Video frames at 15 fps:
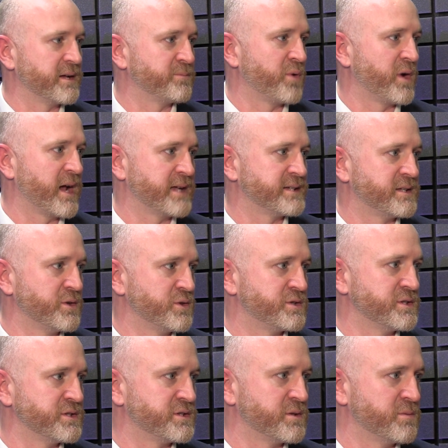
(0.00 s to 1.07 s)
bring our
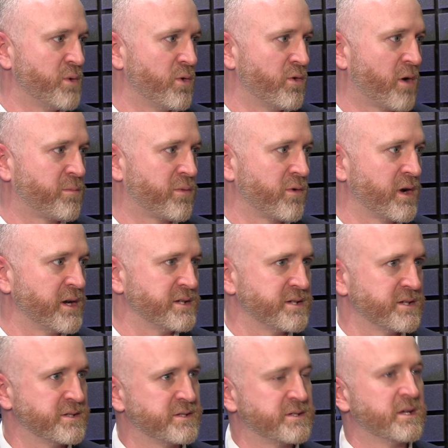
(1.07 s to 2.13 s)
solutions to more
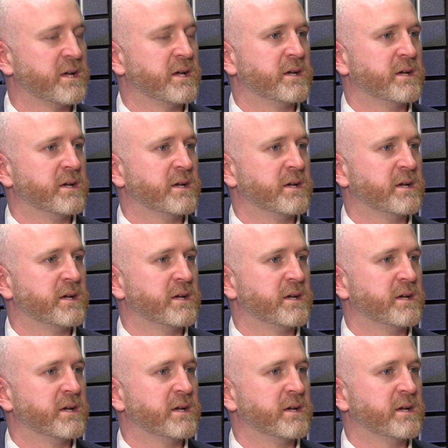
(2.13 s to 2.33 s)
operators,